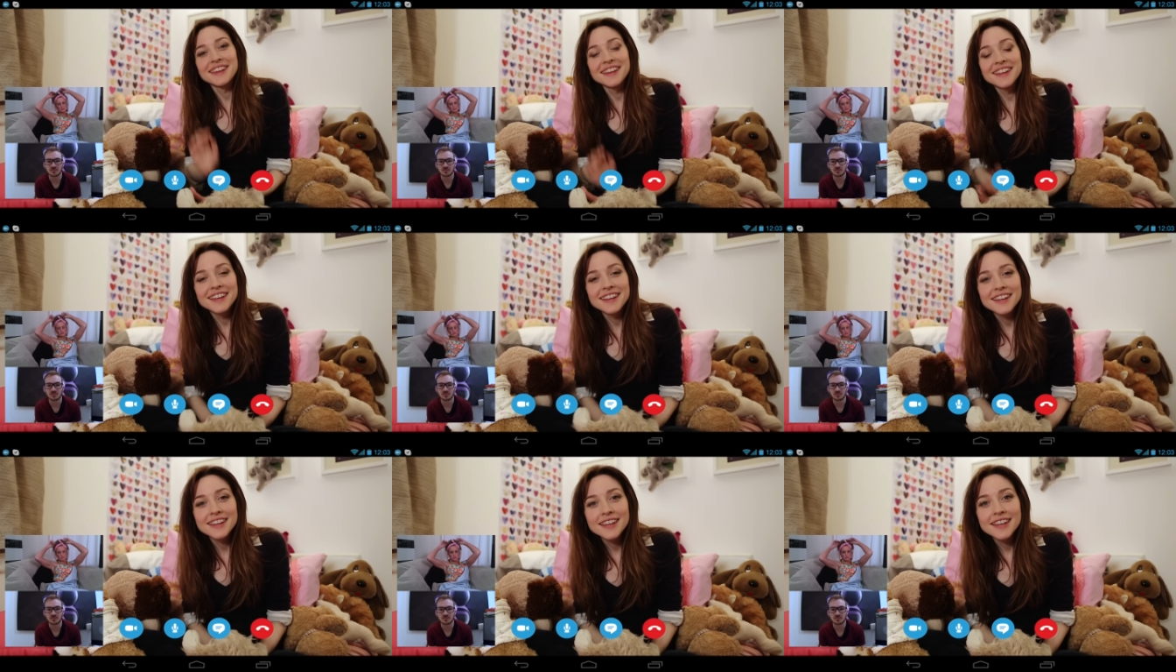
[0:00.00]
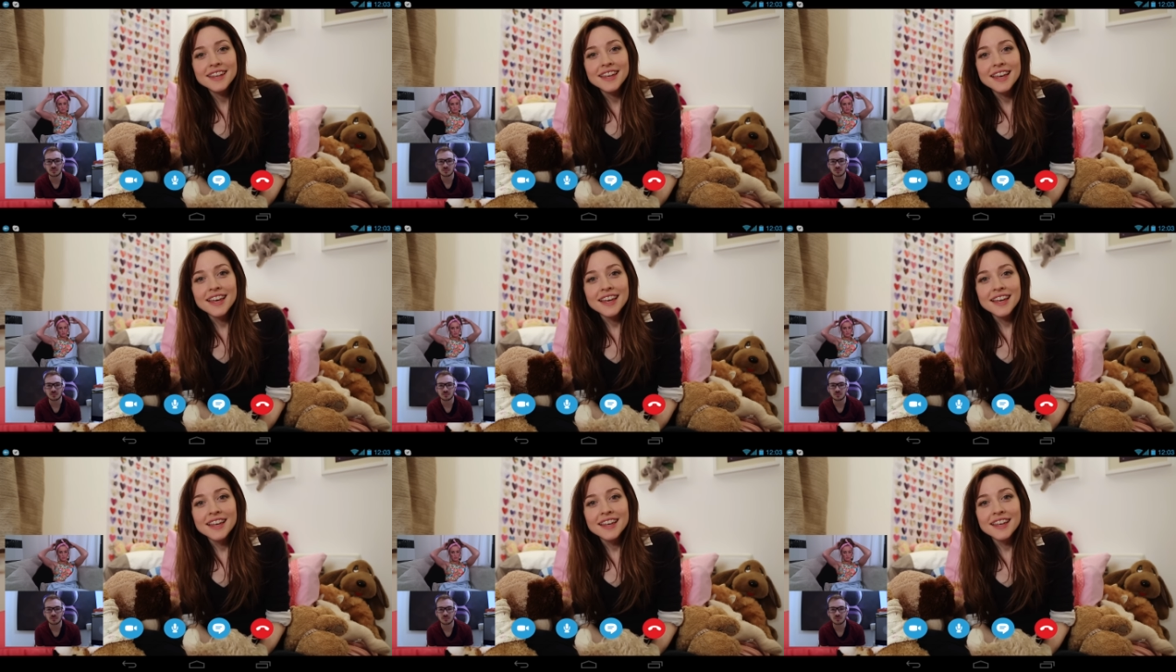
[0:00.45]
getting
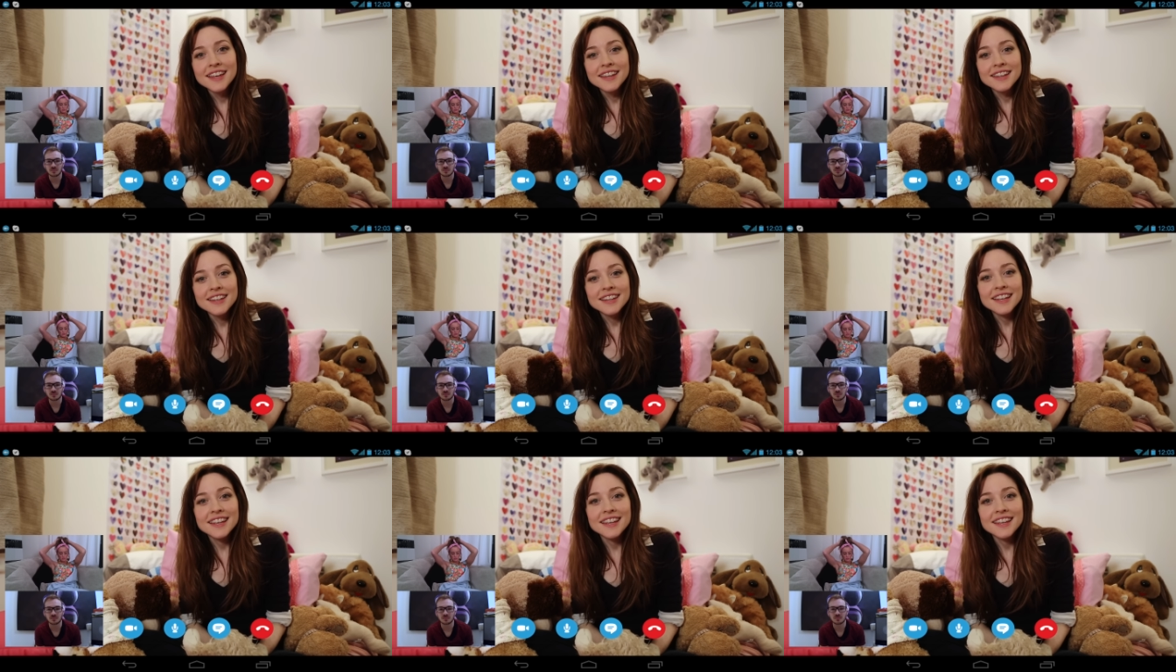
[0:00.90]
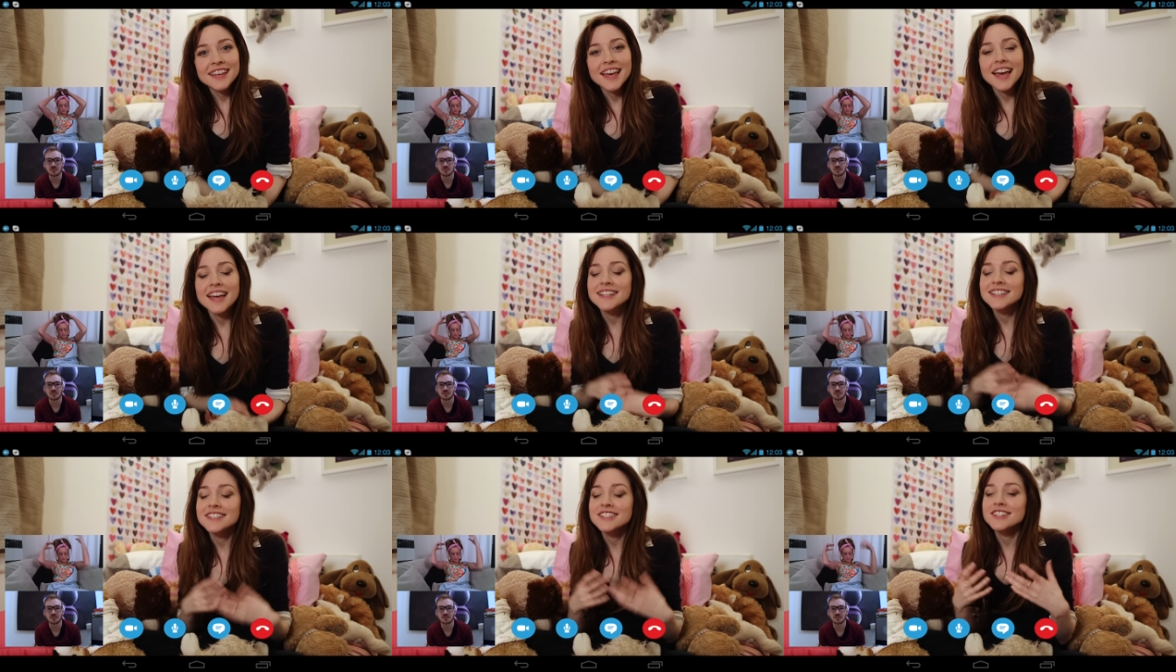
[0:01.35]
cold!
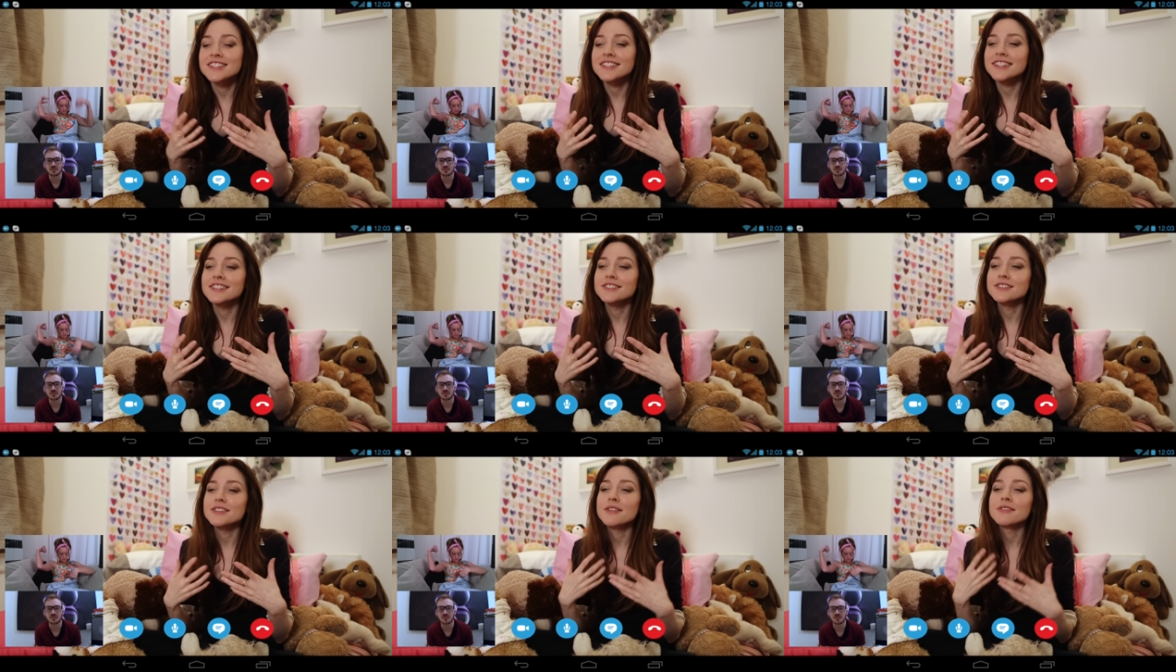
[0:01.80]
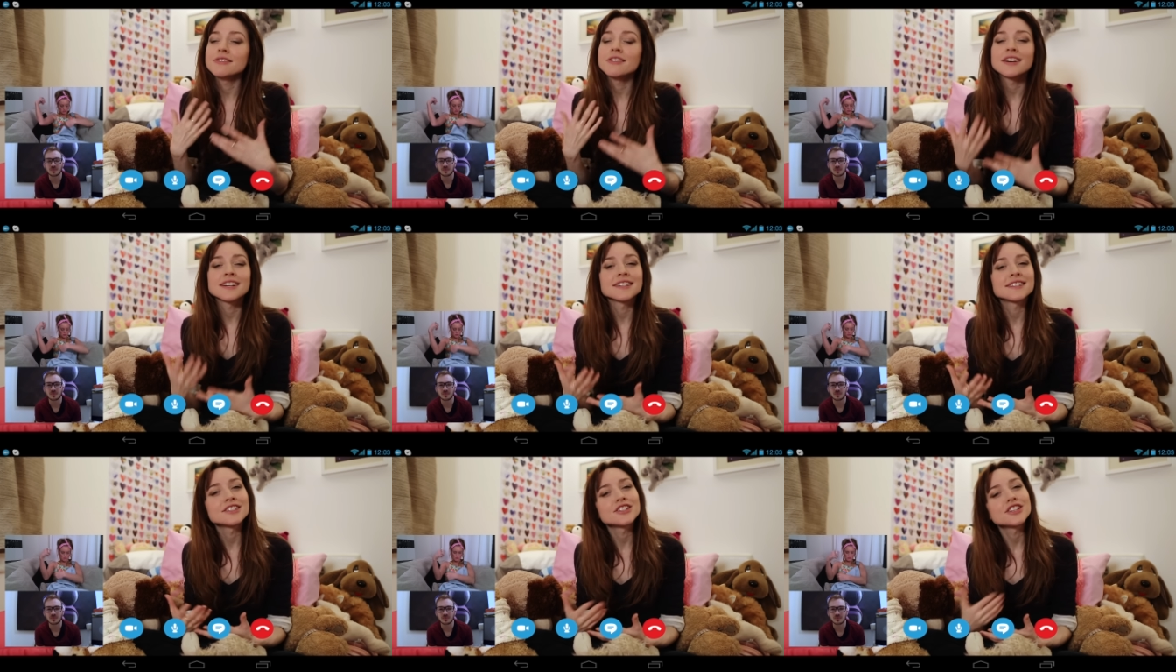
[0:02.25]
Yeah, and it's just, it's so
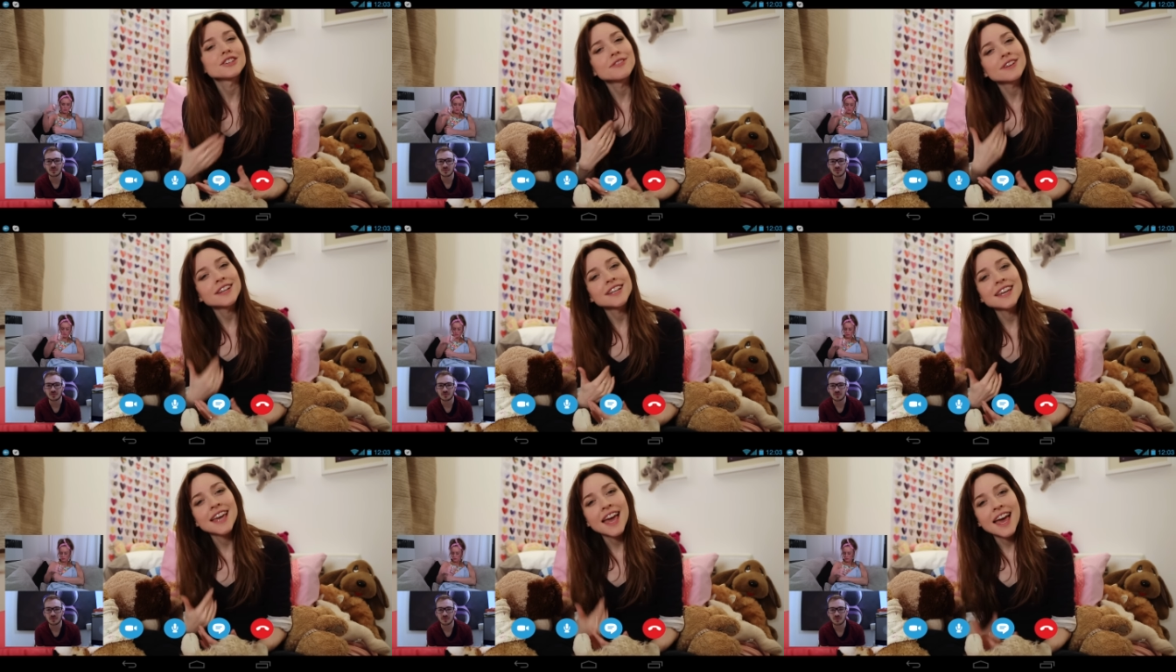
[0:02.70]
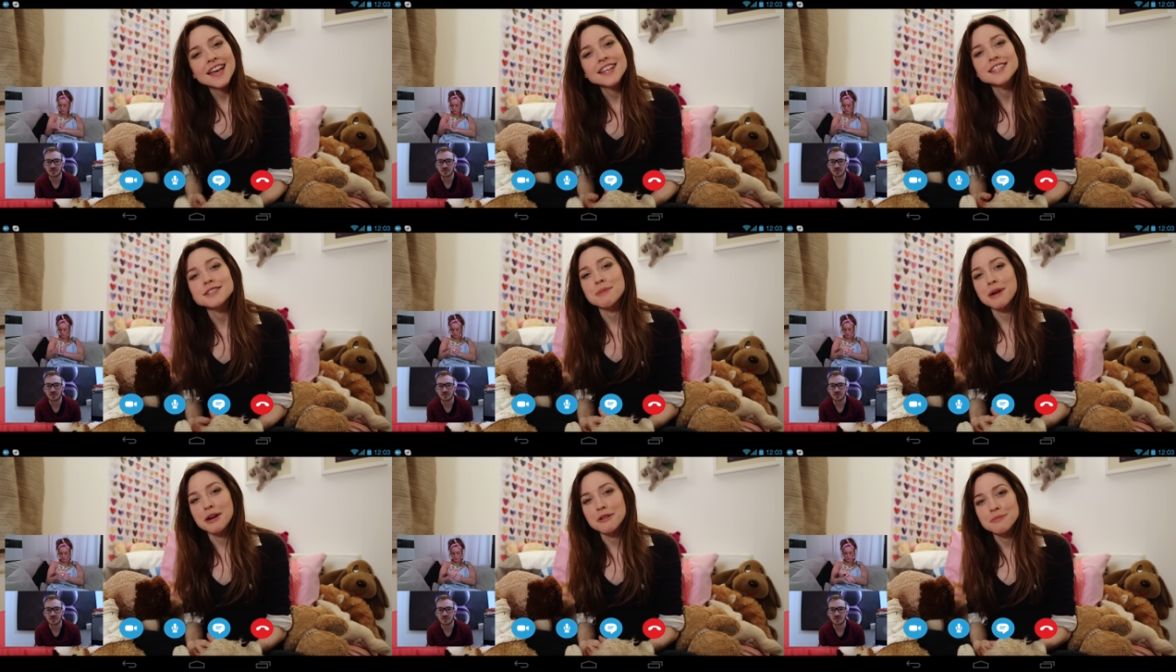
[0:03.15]
nice that she really
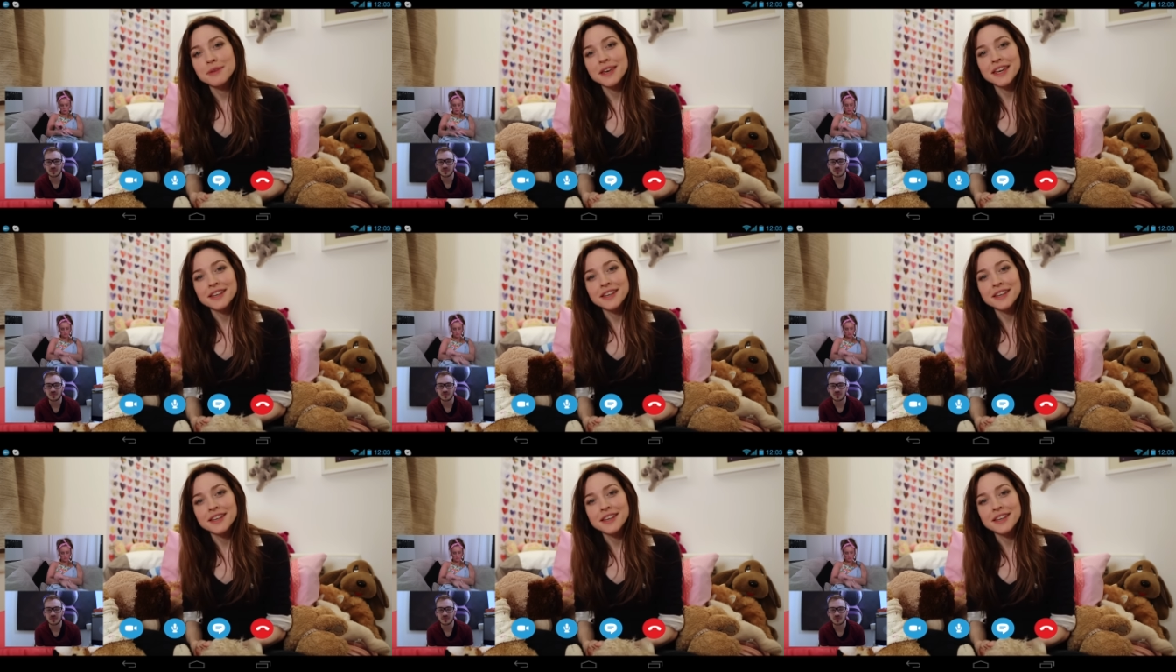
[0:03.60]
cares about